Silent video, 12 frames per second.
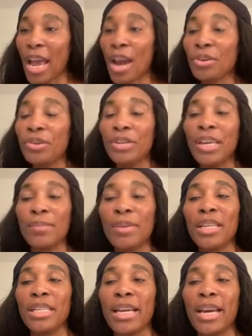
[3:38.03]
How are you
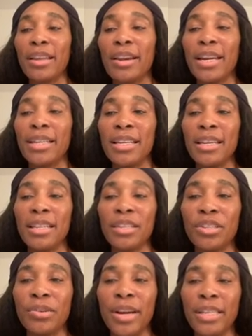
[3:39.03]
keeping it together after the end of
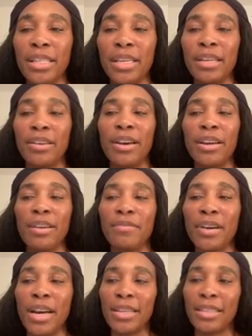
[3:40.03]
this crazy year? Any
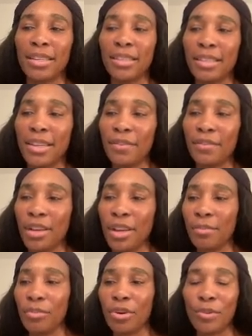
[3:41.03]
advice? It's
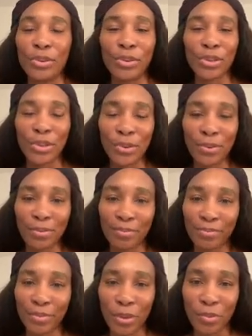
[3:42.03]
Stephanie Morimoto,
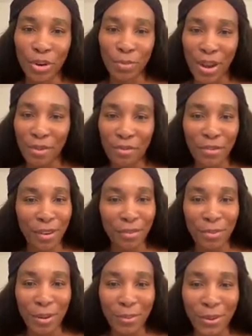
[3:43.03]
one of my
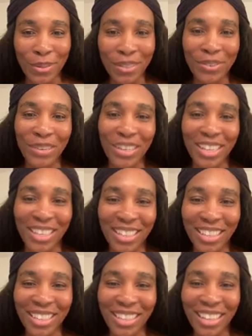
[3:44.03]
favorite people in this world
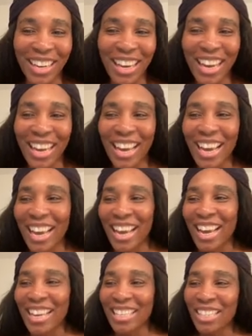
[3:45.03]
also.
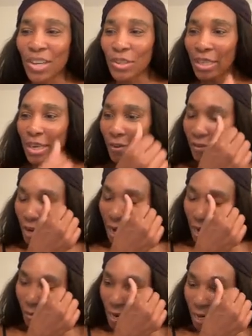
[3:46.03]
So Stephanie,
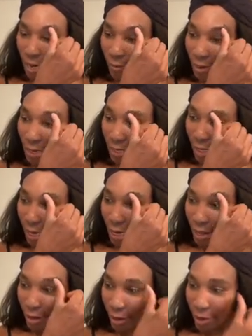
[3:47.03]
how am I keeping it
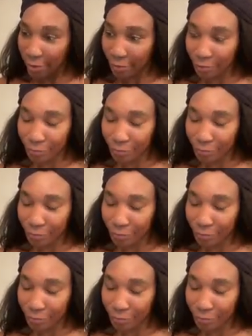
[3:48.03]
together?